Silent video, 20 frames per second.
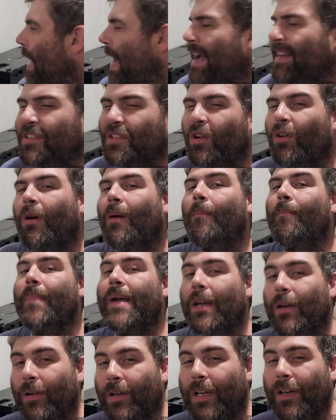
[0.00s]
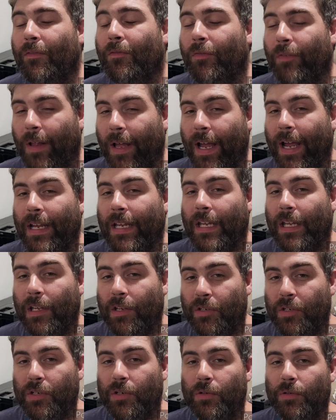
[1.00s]
I saw American Flag
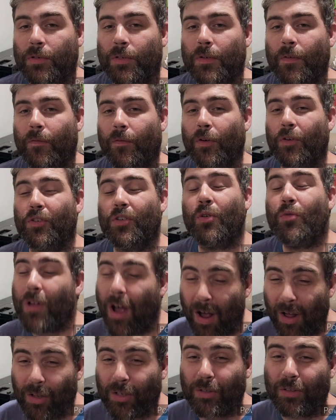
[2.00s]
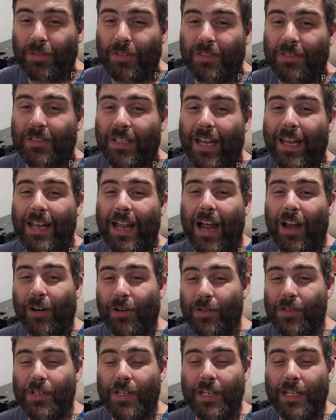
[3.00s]
issues for $2 at
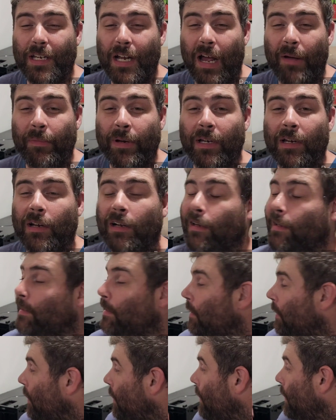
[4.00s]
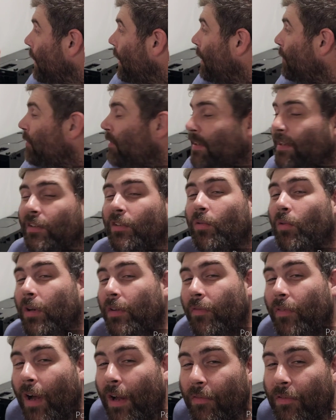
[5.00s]
Iron City Comic Con, and I've seen
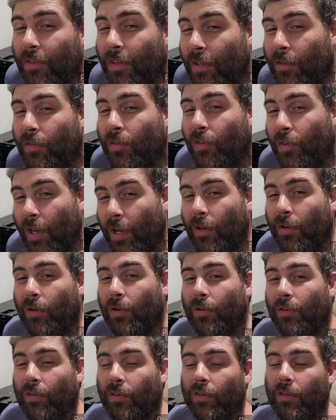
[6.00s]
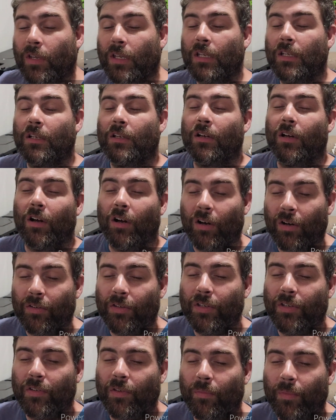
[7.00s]
25-cent stickers on
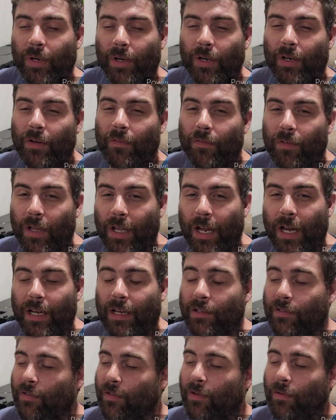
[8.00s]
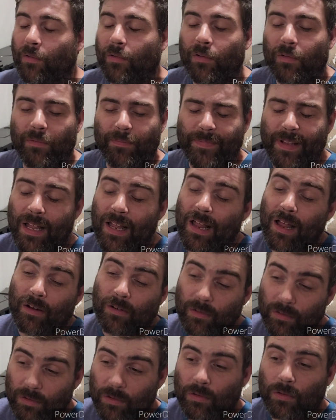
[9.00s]
this American Flag. So
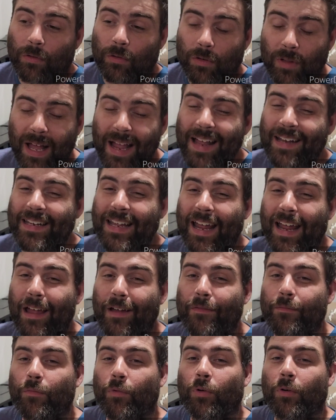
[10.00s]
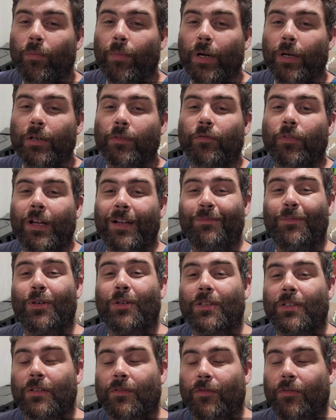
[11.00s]
glad to have more American
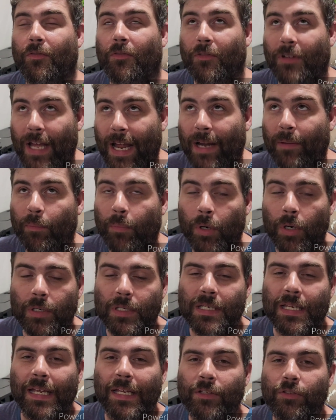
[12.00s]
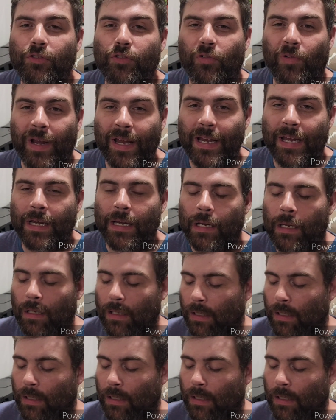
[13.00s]
Flag books in trade